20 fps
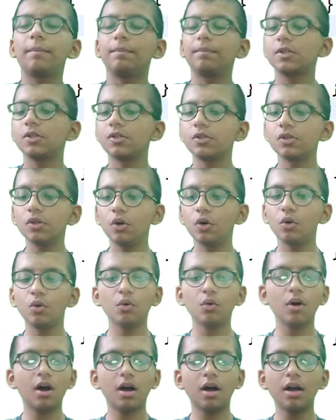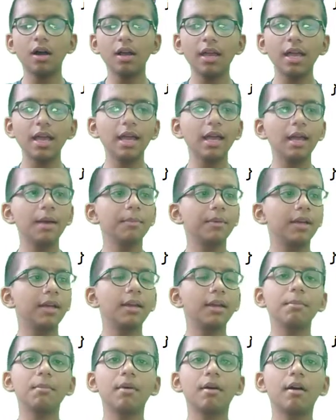so I am
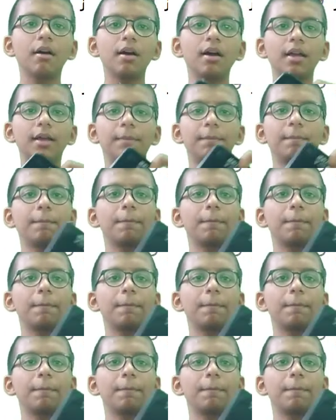in my